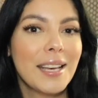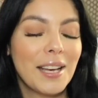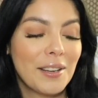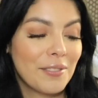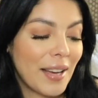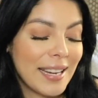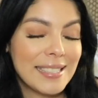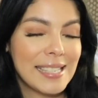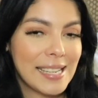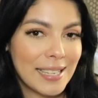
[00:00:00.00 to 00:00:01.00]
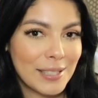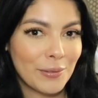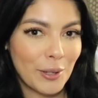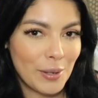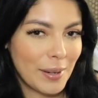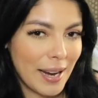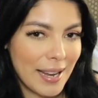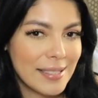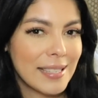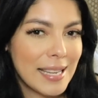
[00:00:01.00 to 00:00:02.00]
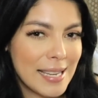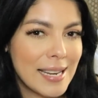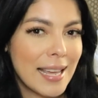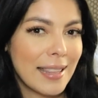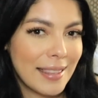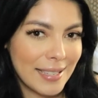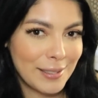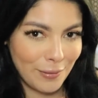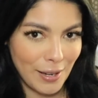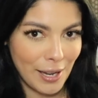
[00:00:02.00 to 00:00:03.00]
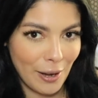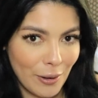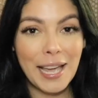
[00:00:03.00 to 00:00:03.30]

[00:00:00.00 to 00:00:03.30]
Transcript: of ideas for you guys in this video.